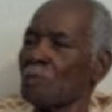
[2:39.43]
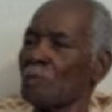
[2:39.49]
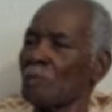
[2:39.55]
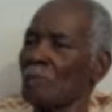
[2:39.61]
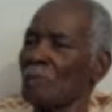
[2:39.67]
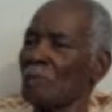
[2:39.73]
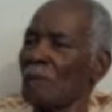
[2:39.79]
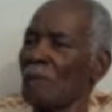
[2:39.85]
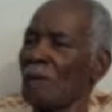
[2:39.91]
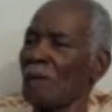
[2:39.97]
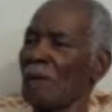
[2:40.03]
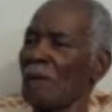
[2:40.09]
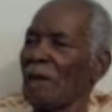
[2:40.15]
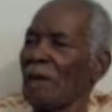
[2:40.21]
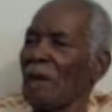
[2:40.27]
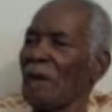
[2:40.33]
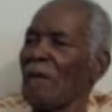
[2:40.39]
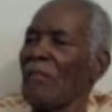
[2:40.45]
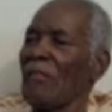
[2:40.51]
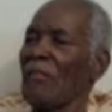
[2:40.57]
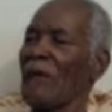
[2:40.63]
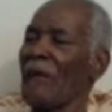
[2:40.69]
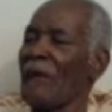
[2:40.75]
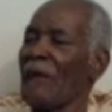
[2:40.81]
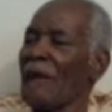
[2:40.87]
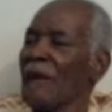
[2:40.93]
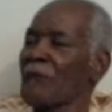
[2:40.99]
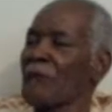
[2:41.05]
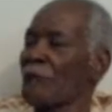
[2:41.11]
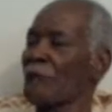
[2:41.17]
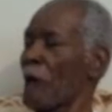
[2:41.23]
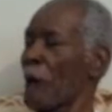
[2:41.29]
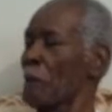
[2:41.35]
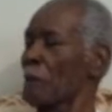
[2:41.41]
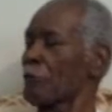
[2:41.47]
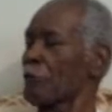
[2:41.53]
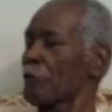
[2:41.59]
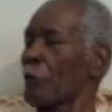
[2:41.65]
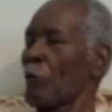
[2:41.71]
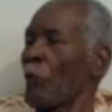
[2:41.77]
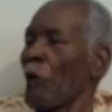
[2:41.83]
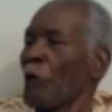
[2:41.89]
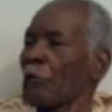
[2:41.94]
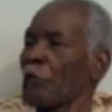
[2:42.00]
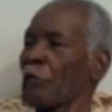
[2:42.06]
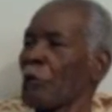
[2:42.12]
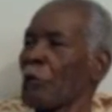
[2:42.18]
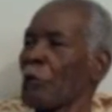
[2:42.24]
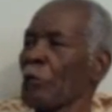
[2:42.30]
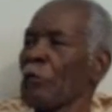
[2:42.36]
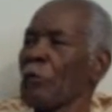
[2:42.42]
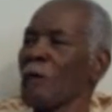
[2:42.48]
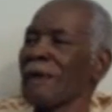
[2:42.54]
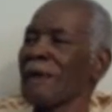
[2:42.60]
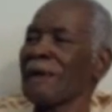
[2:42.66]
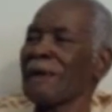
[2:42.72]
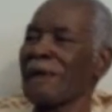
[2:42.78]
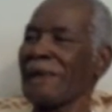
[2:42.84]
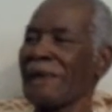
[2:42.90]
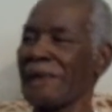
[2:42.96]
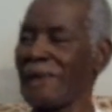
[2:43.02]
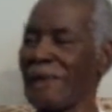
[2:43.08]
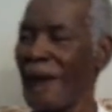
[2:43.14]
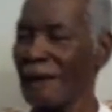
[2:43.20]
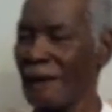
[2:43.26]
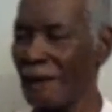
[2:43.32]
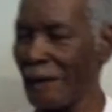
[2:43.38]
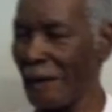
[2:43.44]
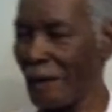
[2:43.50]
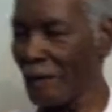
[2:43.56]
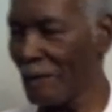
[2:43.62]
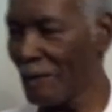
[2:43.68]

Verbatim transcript: from where America Canada from Germany Toronto where? Canada